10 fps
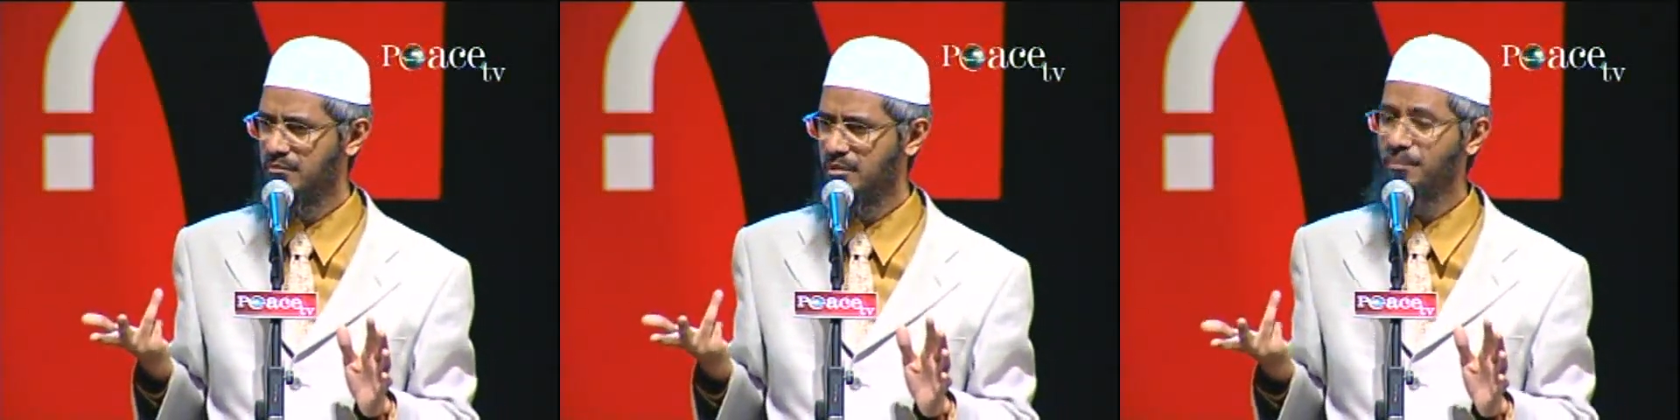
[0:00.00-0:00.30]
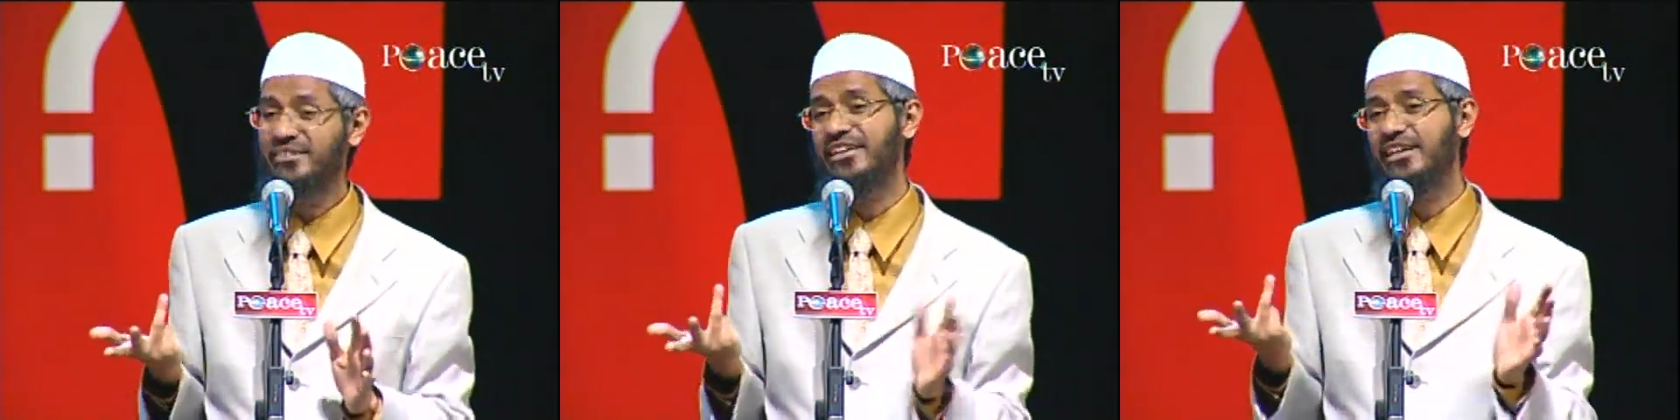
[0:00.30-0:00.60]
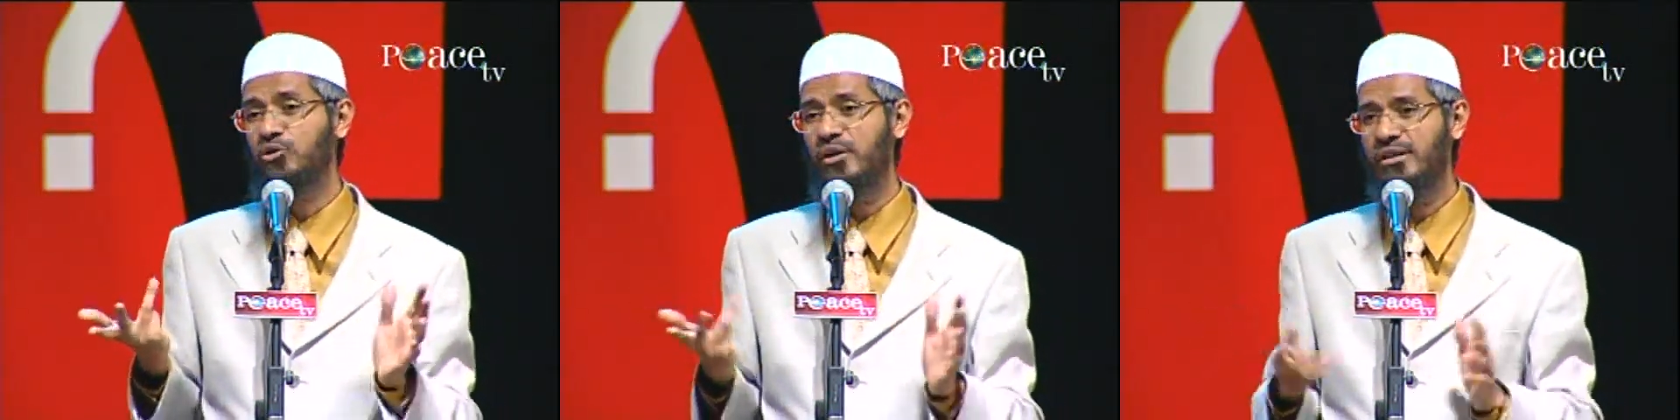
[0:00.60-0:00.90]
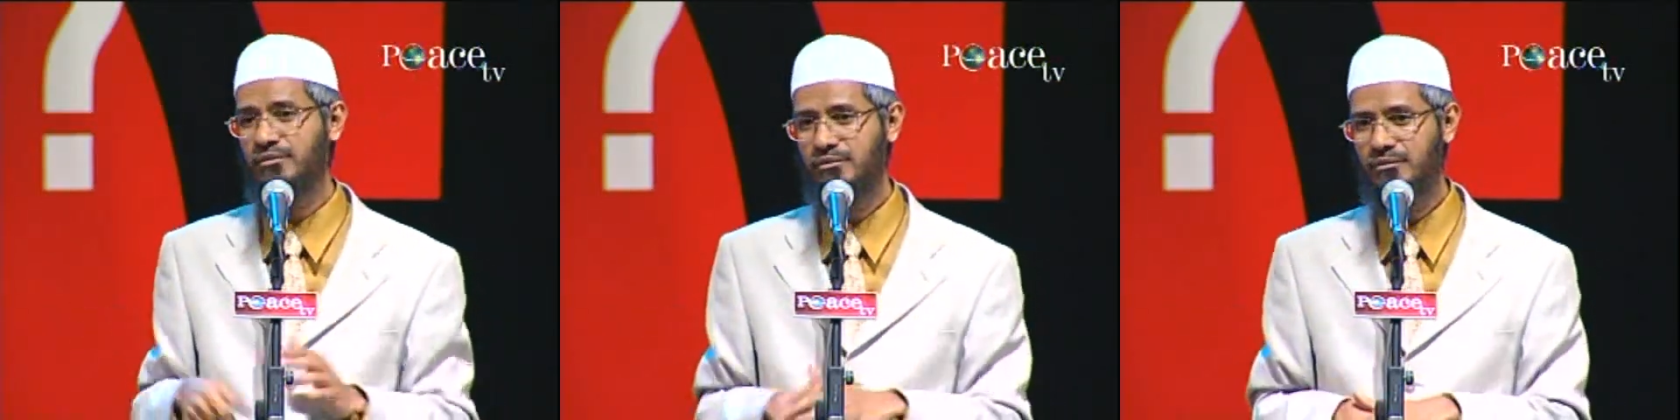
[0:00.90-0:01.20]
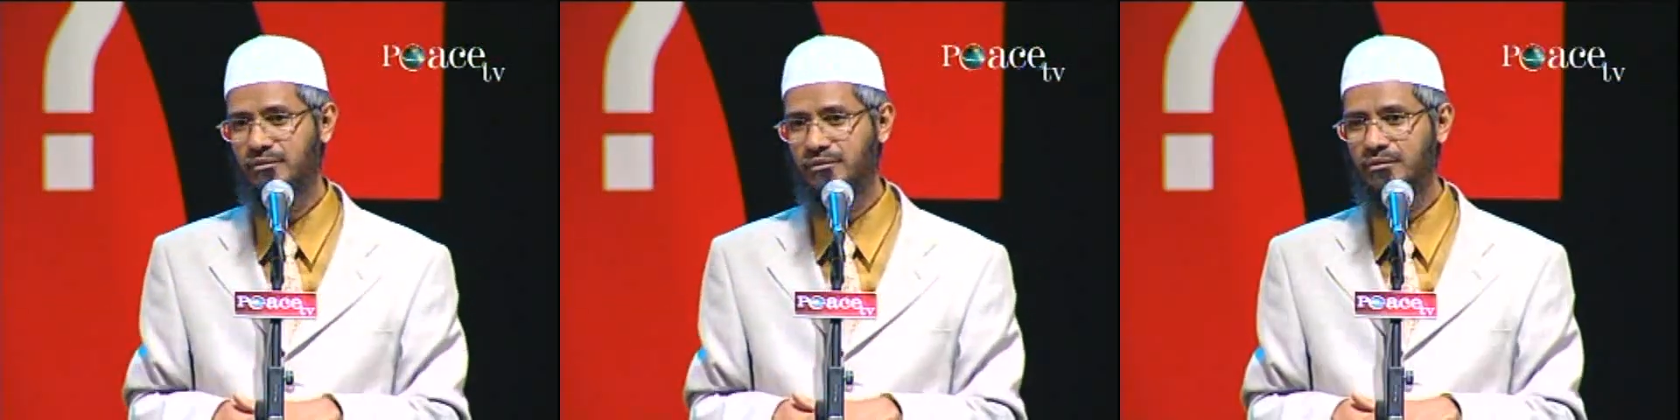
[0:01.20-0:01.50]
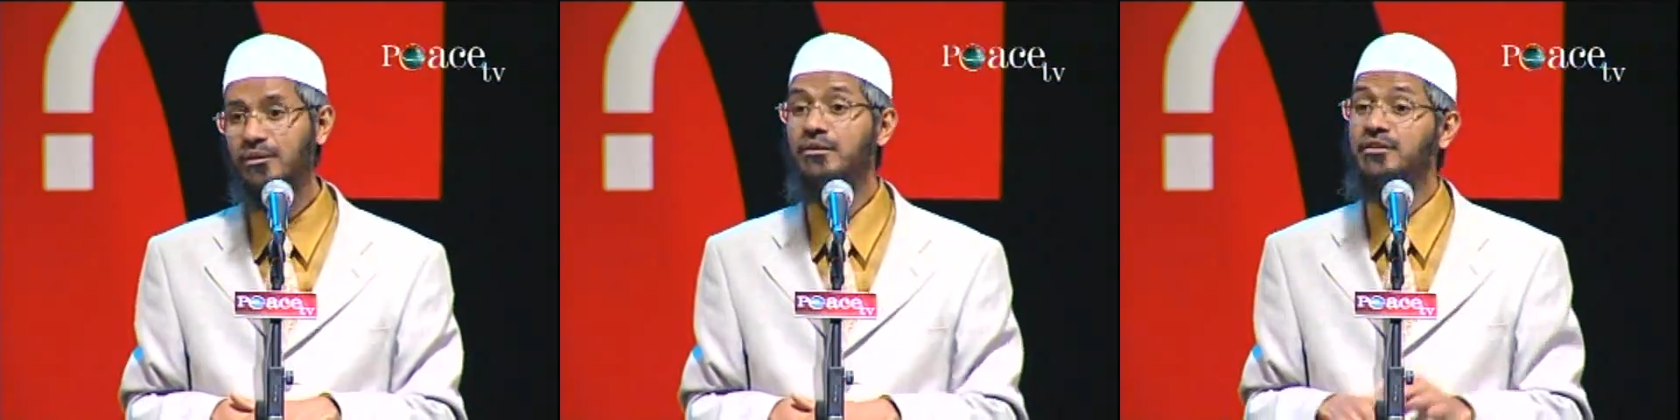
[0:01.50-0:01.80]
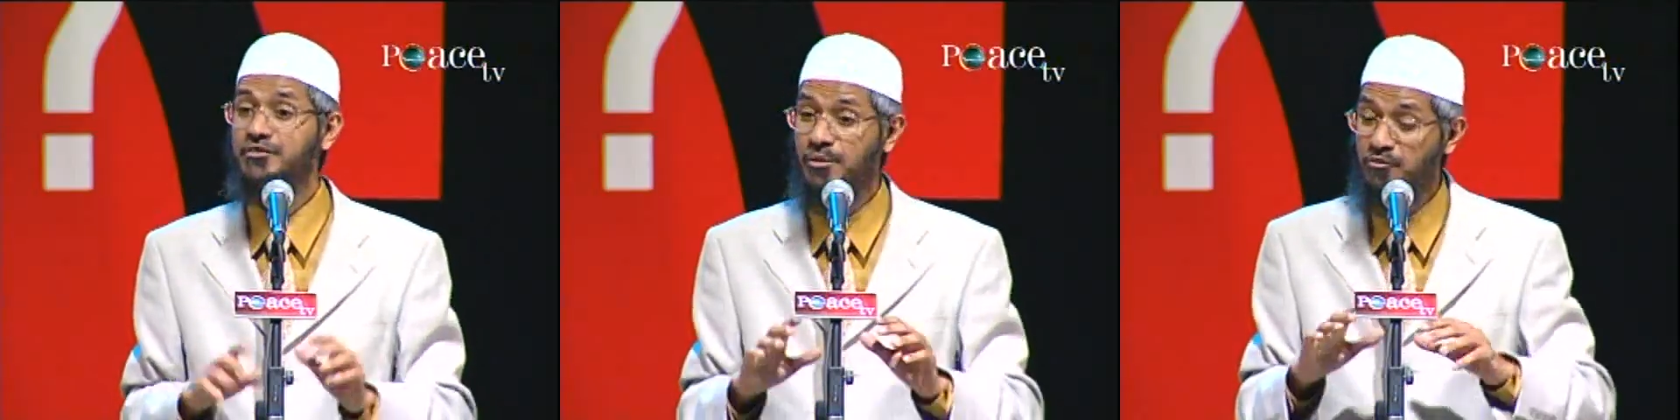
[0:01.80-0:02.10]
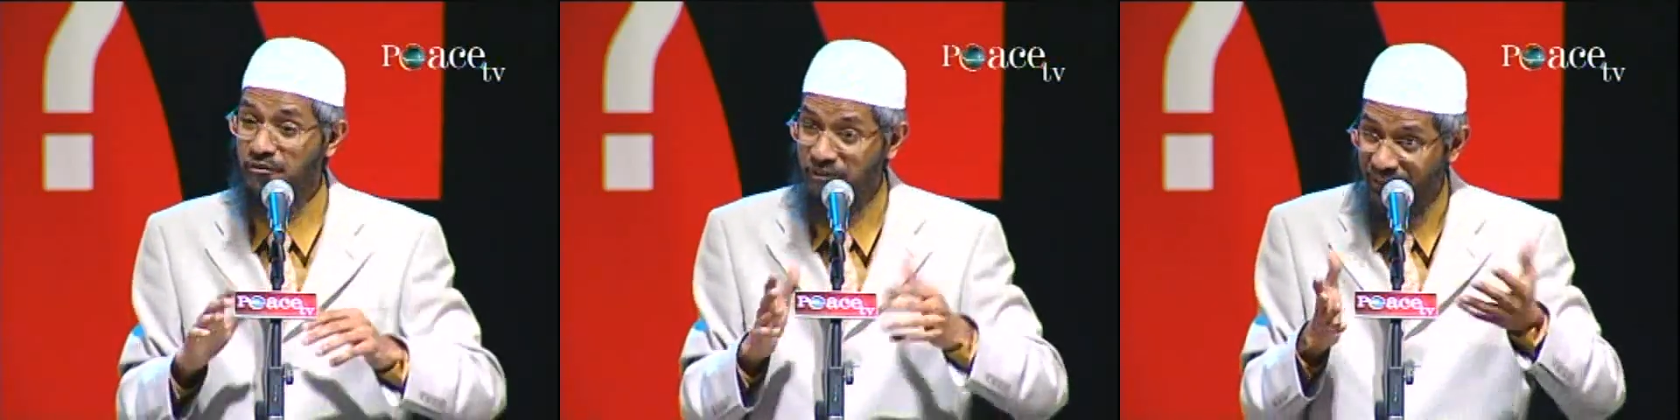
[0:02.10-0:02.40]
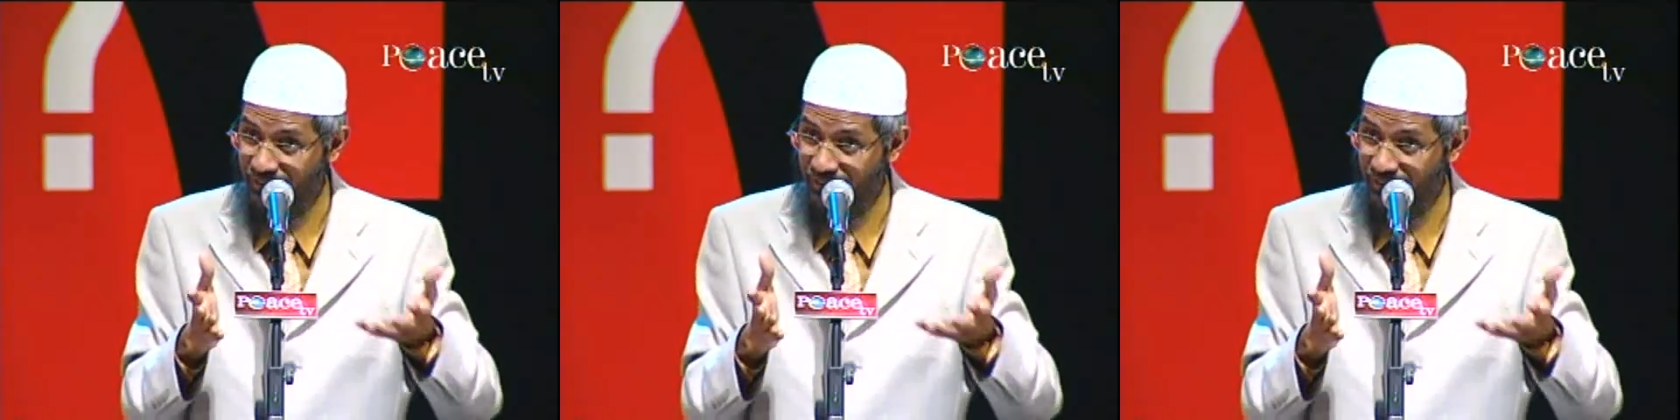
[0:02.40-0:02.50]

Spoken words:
But they didn't do it. Some were afraid.